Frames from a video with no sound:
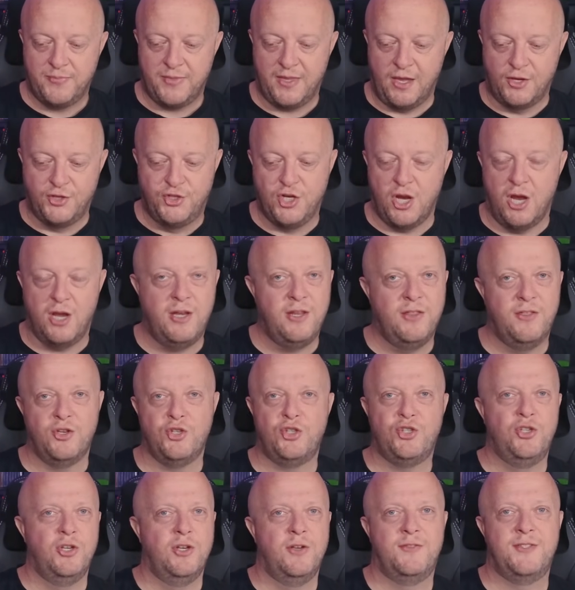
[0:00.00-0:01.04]
a journey that
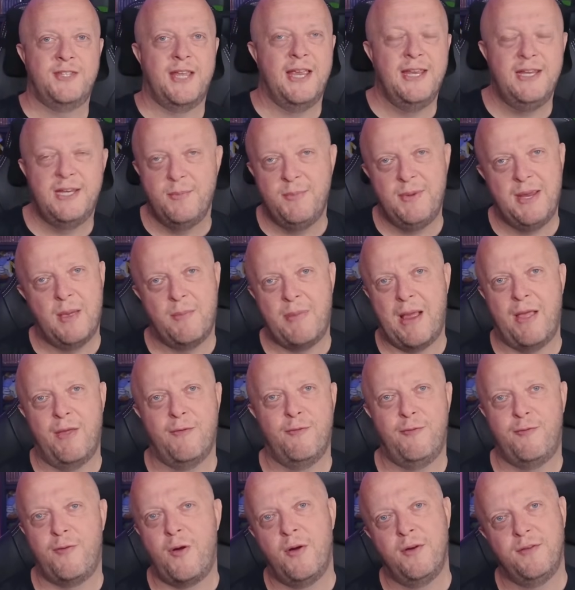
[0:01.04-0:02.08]
should have taken me about
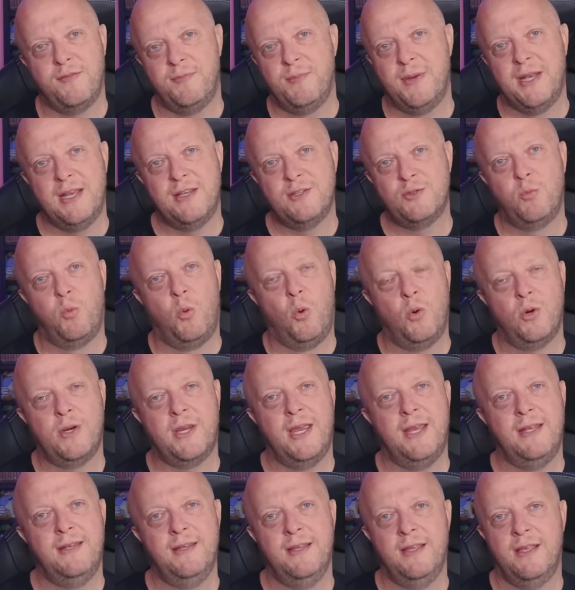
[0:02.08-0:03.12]
5 minutes
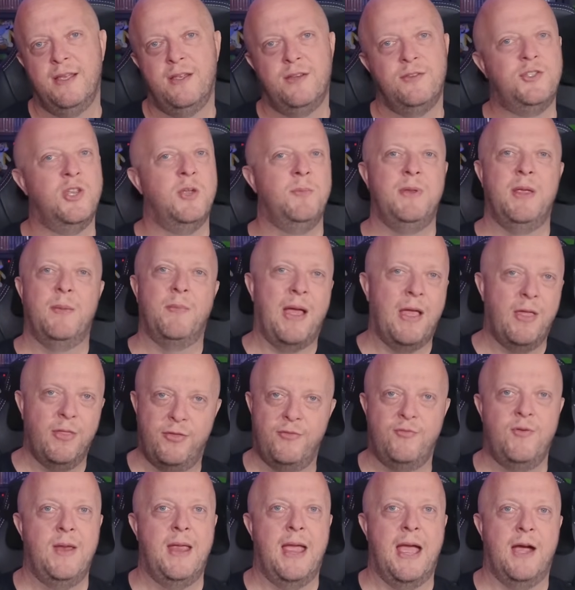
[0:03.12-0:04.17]
walking took me about
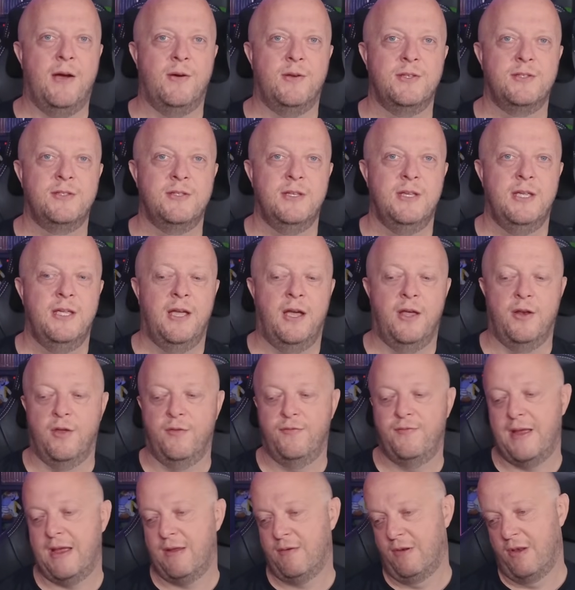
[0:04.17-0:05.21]
3 hours. And I
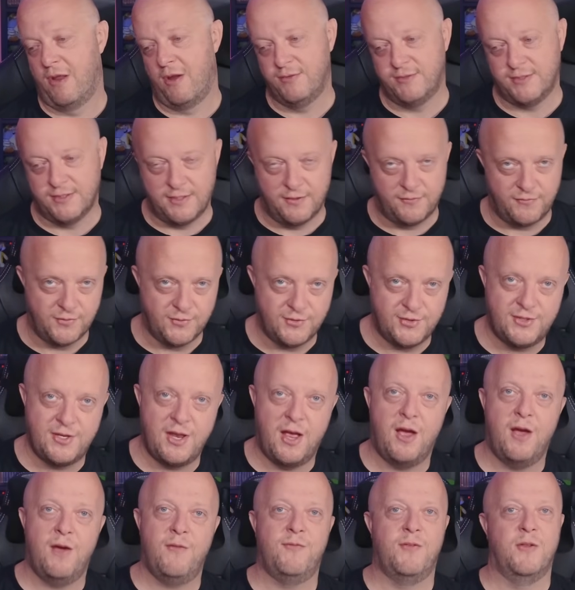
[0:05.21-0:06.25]
found loads of different
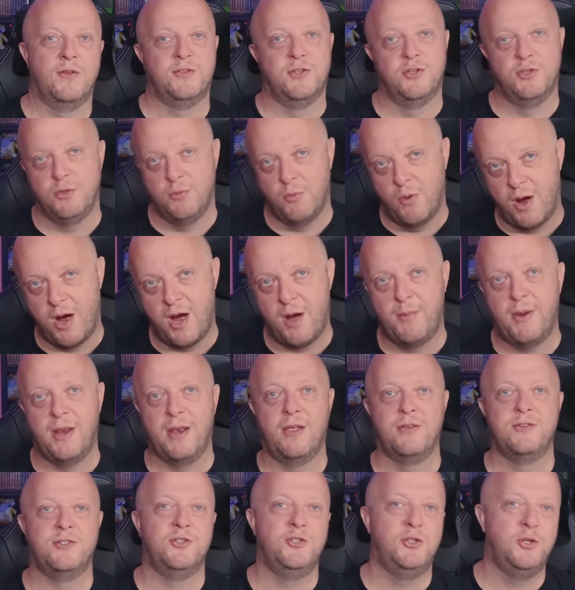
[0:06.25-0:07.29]
stuff, loads of new armour,
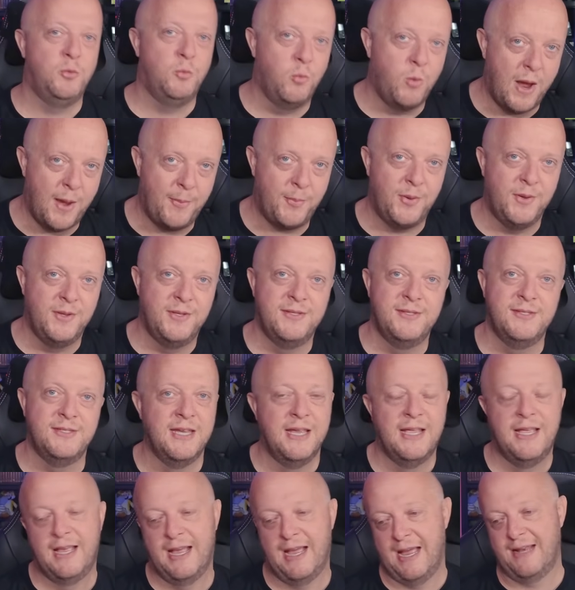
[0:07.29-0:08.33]
loads of new weapons,
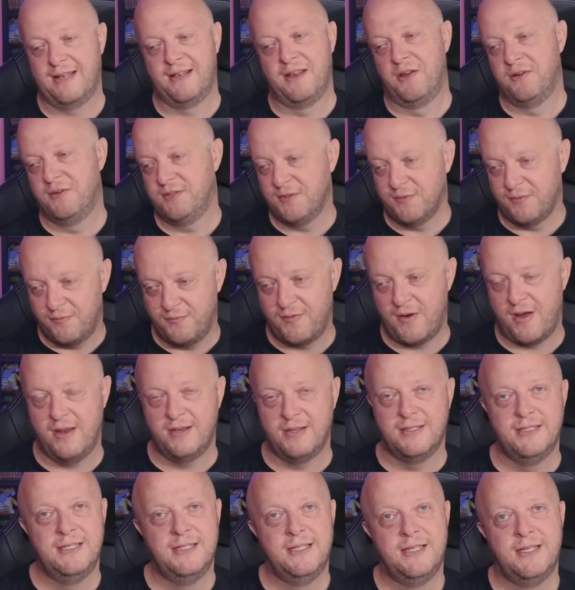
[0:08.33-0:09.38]
had loads of
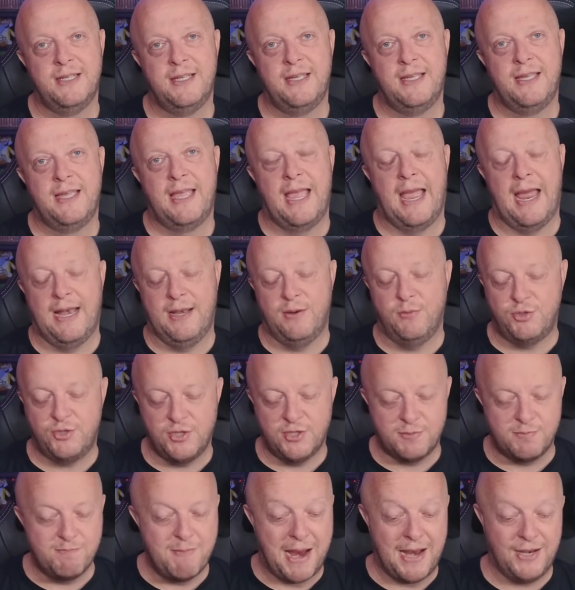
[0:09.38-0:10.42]
fun. And it was
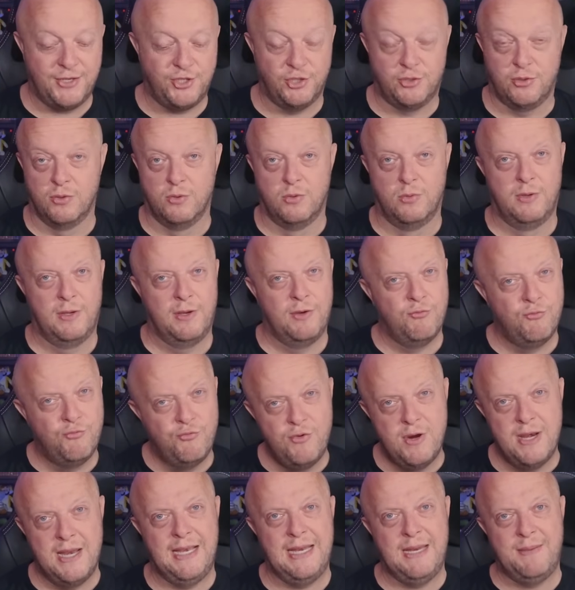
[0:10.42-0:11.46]
just magical,
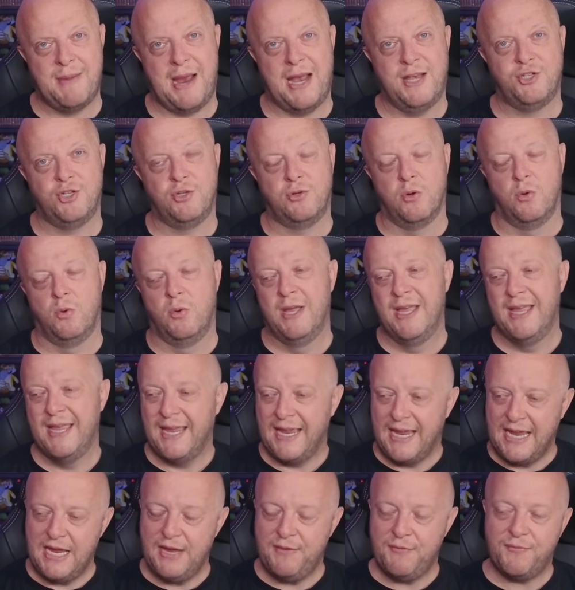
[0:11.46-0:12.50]
really magical.
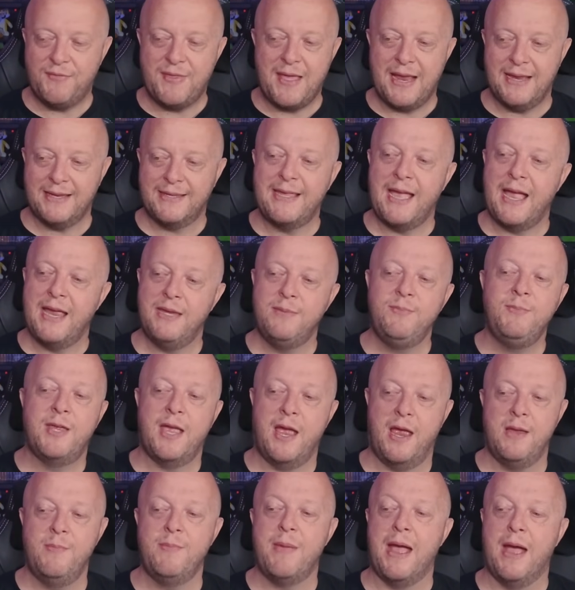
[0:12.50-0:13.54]
If that game
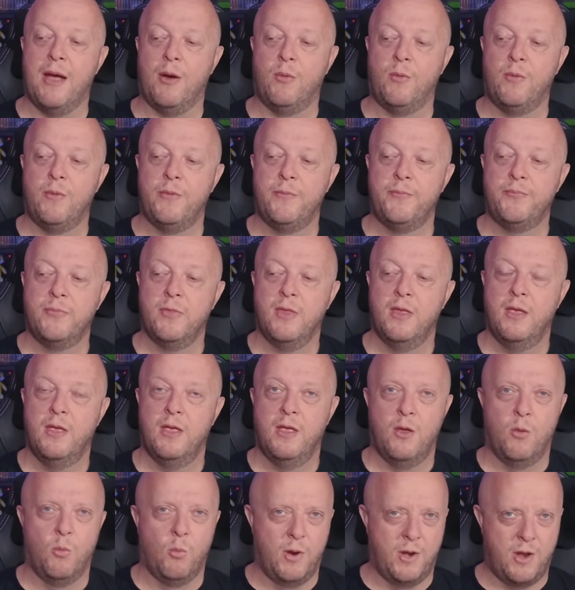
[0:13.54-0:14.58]
came out
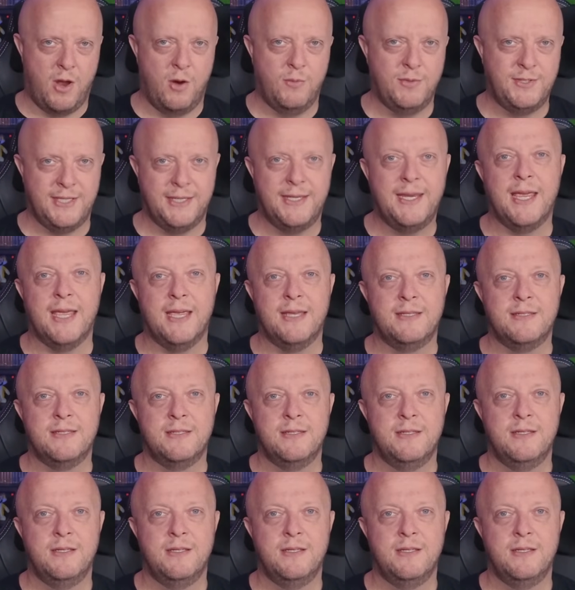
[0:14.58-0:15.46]
when I was a kid,